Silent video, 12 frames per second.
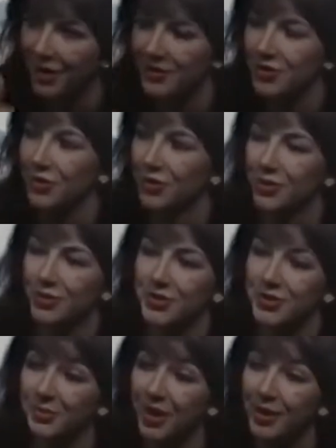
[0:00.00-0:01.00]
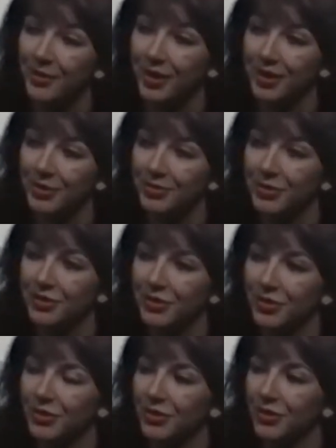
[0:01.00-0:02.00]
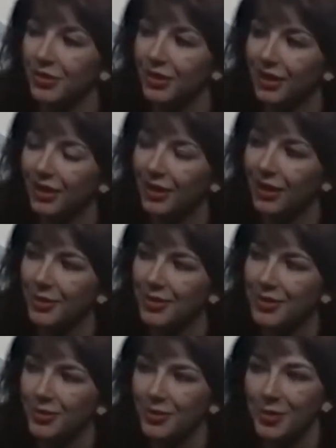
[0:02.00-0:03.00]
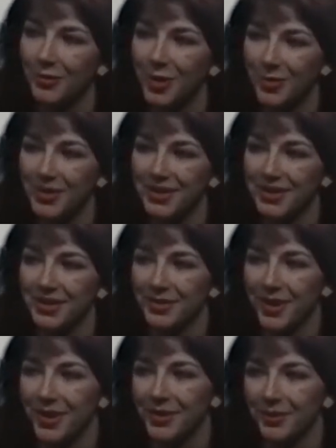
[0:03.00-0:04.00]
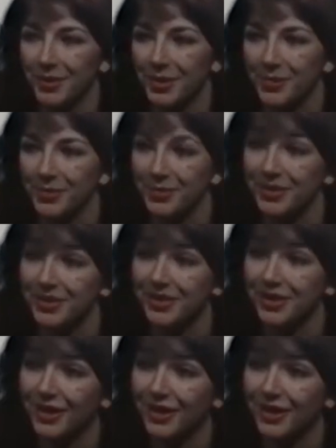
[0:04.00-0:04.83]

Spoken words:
I have strong thoughts on my management, sure. It's not really my business about other people's.